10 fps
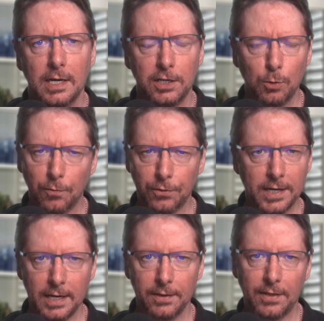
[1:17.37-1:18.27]
You often
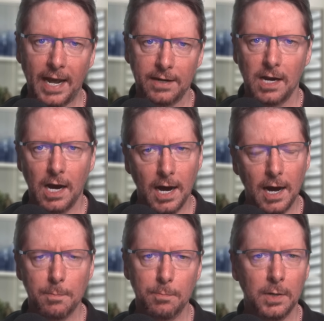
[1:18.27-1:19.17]
hear that
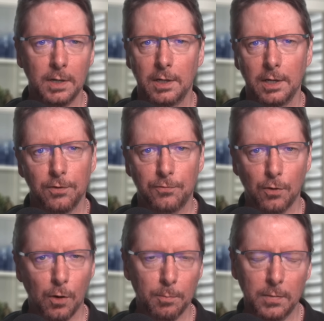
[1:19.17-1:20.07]
hum
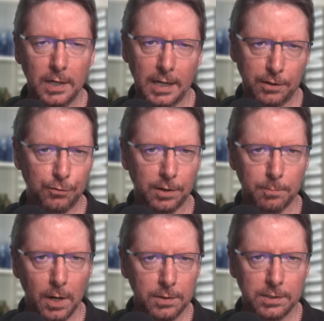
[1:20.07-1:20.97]
from electric
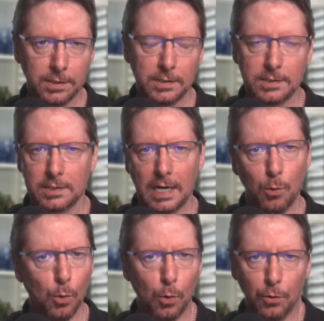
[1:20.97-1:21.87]
motors
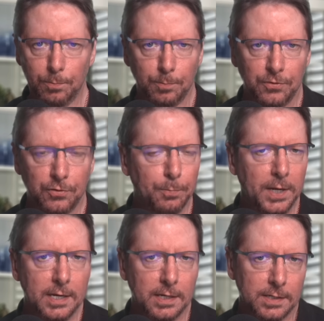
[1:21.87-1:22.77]
or
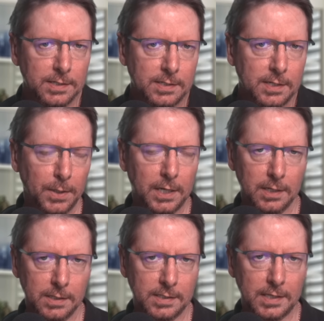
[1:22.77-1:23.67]
speakers,
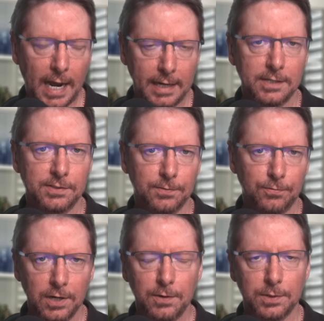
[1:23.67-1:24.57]
because that is the
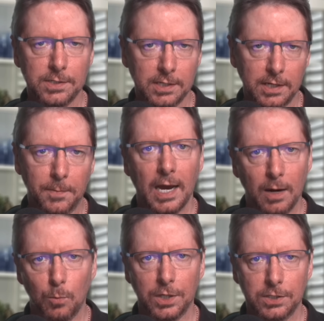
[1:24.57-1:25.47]
frequency
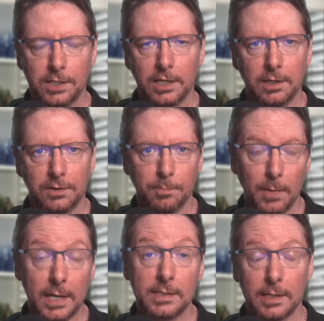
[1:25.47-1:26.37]
at which the
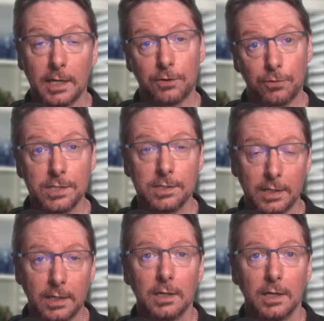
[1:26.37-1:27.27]
mains
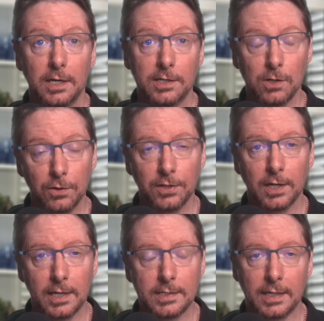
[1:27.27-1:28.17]
electricity is
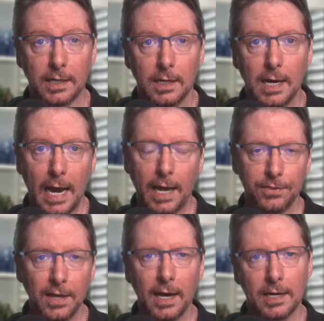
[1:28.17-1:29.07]
oscillating. And
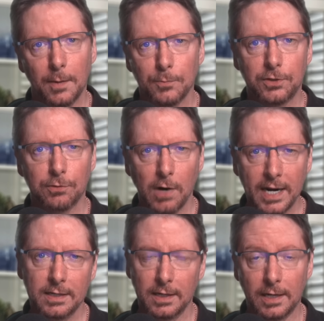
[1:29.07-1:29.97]
that comes
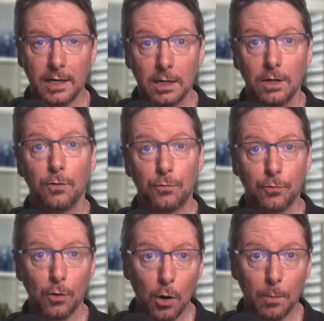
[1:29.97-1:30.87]
directly
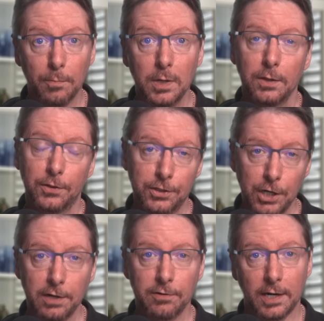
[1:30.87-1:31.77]
from the
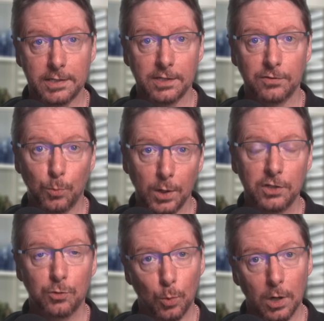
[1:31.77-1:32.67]
generators,
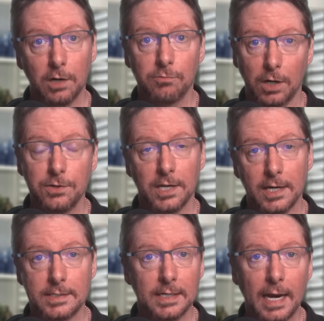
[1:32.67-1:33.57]
which were
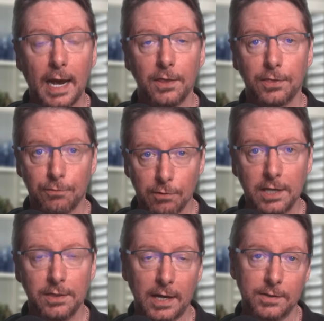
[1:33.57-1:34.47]
rotating at
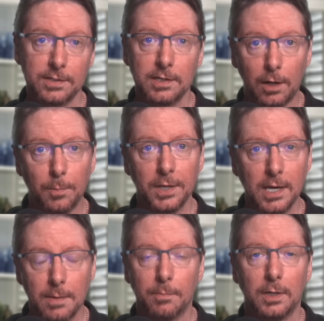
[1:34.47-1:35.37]
3000
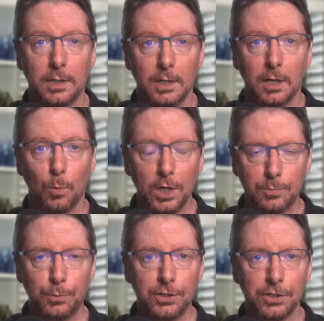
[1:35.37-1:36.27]
RPM,
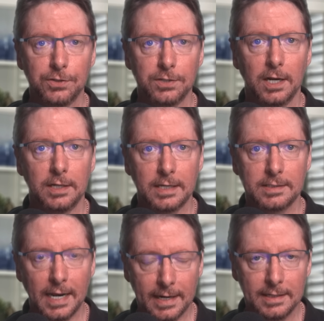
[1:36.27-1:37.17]
which produced an
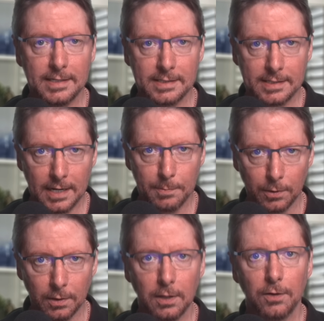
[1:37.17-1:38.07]
exactly
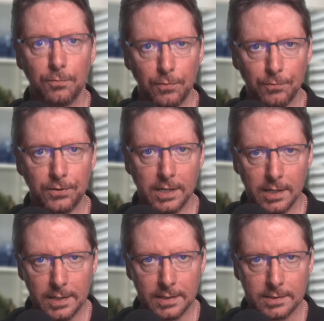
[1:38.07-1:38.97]
stable 50
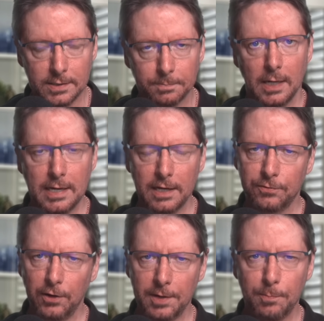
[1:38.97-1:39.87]
hertz. Now, it's
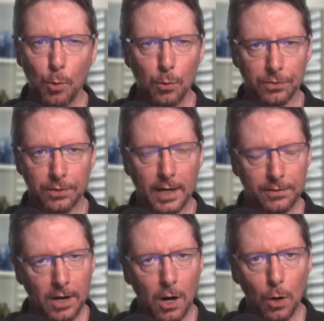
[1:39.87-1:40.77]
very important that
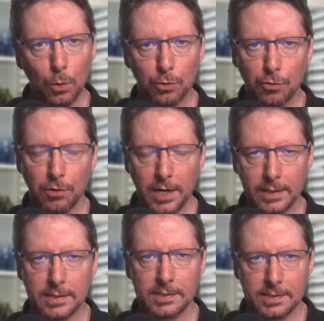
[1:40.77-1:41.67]
the whole
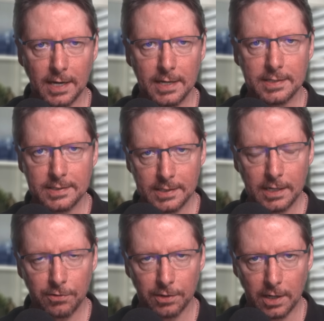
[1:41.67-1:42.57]
grid stays
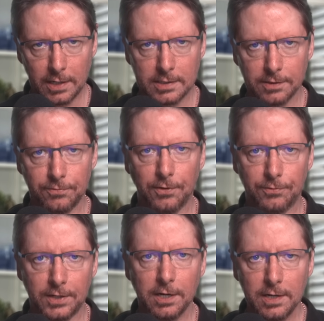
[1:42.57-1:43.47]
synchronized at
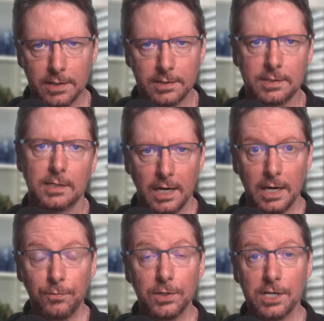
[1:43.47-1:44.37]
50 hertz.
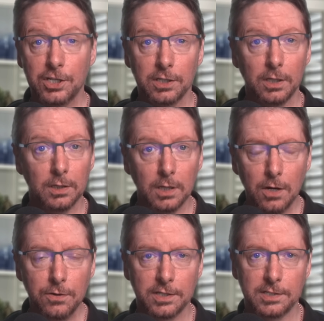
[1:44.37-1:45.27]
If additional
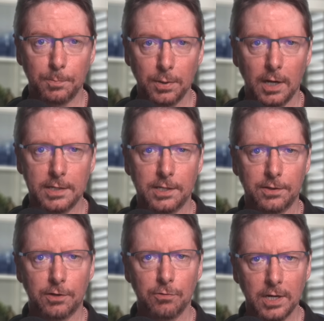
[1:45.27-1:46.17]
load is applied to
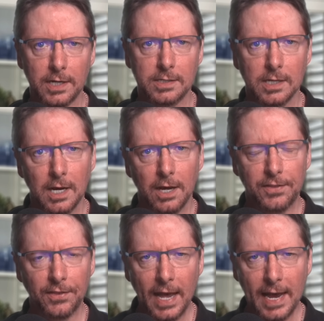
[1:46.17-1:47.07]
the grid,
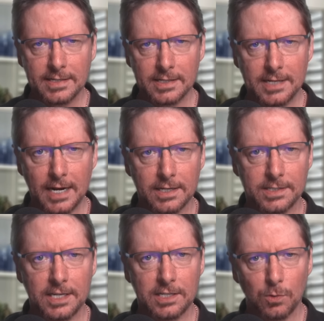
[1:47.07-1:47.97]
then that has a
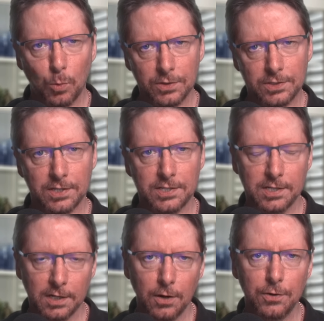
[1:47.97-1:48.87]
tendency to want to
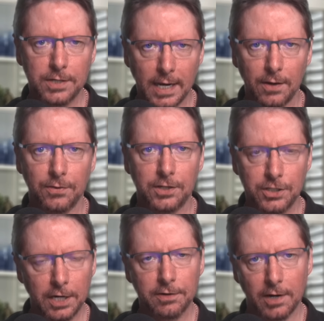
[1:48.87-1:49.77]
slow down the
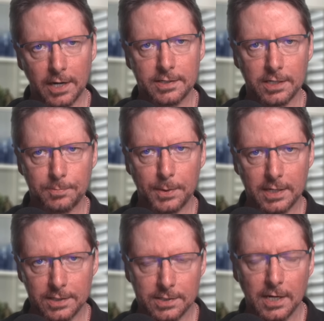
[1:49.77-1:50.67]
generators,
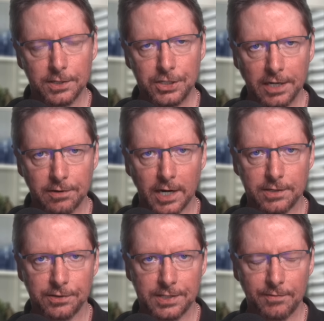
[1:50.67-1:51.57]
because the
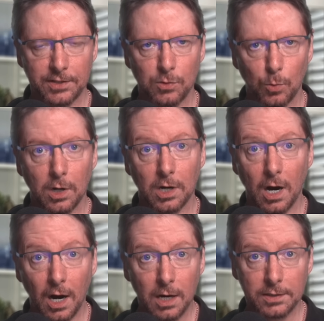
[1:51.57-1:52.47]
generator is having to work
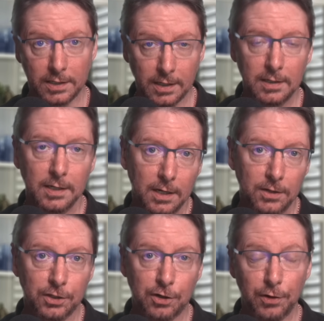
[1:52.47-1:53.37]
harder
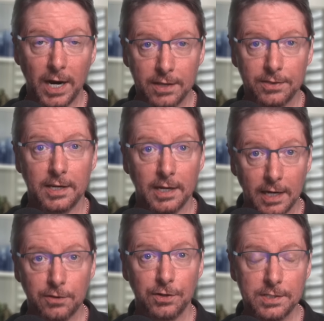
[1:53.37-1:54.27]
to create the
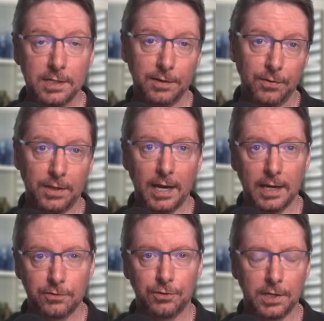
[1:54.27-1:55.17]
electricity for that
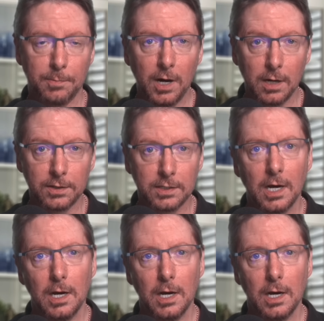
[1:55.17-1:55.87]
extra demand.